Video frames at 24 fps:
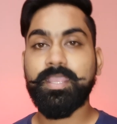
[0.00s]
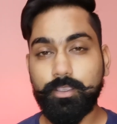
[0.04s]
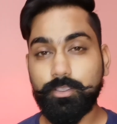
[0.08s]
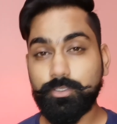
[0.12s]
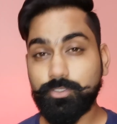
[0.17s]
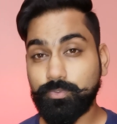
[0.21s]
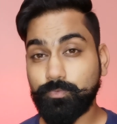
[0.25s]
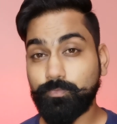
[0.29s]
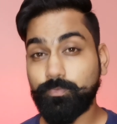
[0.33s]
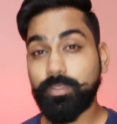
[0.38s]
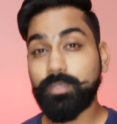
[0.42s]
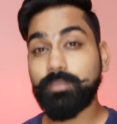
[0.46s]

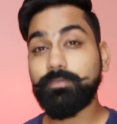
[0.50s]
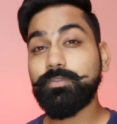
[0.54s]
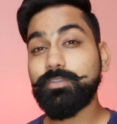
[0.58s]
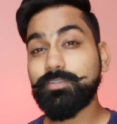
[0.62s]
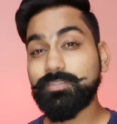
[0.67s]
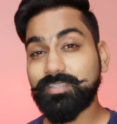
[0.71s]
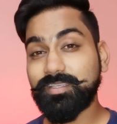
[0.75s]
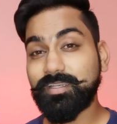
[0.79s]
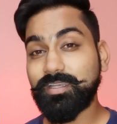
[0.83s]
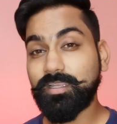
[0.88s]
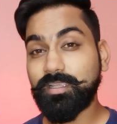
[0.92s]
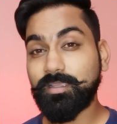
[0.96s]
So whenever you're
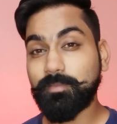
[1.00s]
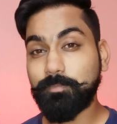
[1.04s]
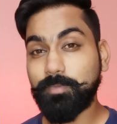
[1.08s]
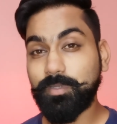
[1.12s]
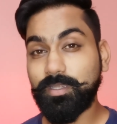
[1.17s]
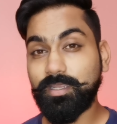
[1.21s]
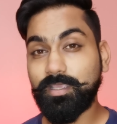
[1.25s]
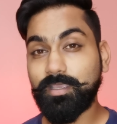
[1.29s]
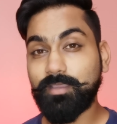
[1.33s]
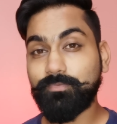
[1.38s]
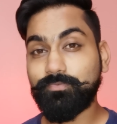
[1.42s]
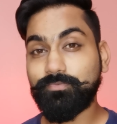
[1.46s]
sending a
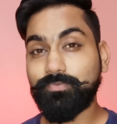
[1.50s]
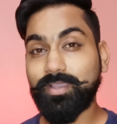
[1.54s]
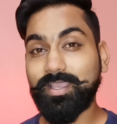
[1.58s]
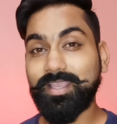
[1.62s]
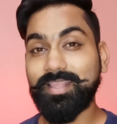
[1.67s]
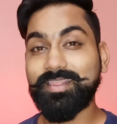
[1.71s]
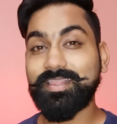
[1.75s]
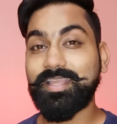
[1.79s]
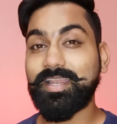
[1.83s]
PDF file,